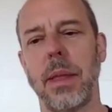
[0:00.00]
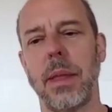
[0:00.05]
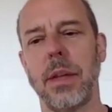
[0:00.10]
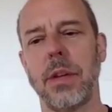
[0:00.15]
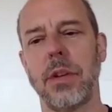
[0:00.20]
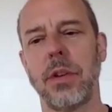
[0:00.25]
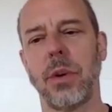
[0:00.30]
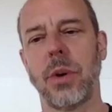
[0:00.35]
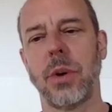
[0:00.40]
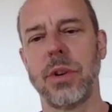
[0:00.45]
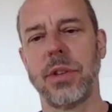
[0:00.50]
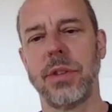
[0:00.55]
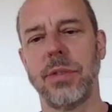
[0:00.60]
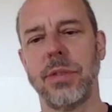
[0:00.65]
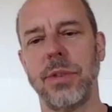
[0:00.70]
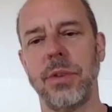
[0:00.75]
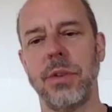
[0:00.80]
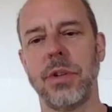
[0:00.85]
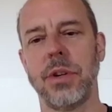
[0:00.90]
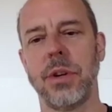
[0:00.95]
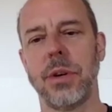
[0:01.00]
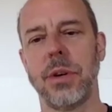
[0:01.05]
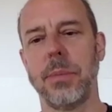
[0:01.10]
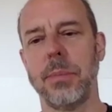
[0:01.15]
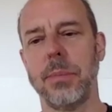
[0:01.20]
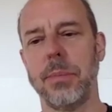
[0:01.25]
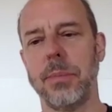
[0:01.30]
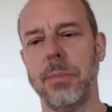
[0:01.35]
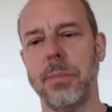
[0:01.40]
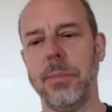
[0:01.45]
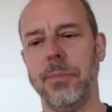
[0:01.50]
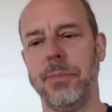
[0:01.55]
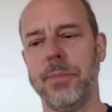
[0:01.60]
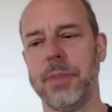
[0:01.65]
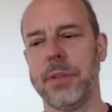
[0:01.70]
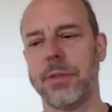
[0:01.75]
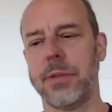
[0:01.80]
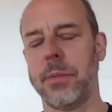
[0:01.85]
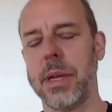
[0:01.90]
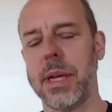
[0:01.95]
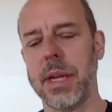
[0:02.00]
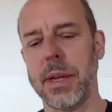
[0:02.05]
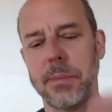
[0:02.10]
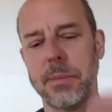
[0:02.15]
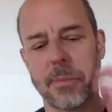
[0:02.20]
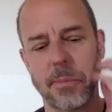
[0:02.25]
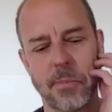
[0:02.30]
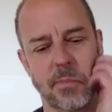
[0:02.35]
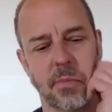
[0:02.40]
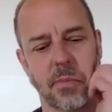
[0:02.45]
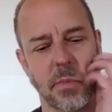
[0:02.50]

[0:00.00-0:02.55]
towards the future. For me,